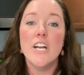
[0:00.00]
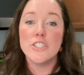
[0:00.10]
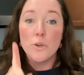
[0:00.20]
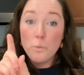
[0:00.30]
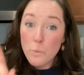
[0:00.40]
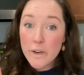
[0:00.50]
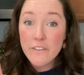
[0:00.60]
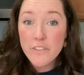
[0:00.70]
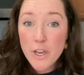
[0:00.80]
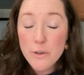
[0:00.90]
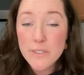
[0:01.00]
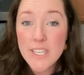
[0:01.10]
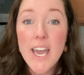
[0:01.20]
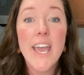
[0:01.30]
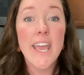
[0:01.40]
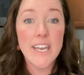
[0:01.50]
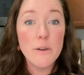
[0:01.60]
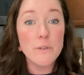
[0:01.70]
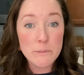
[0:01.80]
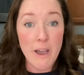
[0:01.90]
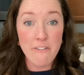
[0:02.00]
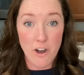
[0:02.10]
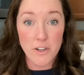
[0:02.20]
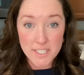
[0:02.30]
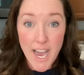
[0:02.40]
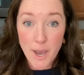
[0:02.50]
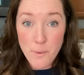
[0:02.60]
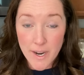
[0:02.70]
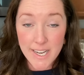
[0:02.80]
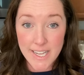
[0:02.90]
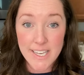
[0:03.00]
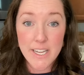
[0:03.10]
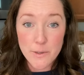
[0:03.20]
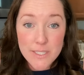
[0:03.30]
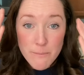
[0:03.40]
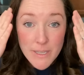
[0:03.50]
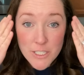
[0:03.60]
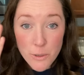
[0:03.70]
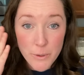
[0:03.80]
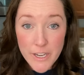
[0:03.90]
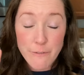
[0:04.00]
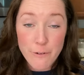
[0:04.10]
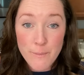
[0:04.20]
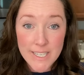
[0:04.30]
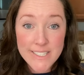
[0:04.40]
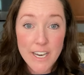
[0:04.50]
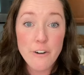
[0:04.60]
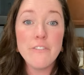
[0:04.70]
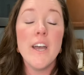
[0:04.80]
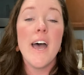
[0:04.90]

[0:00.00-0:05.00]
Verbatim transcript: So one of those, and it was my fault. I wanted it. It was a mental break for myself.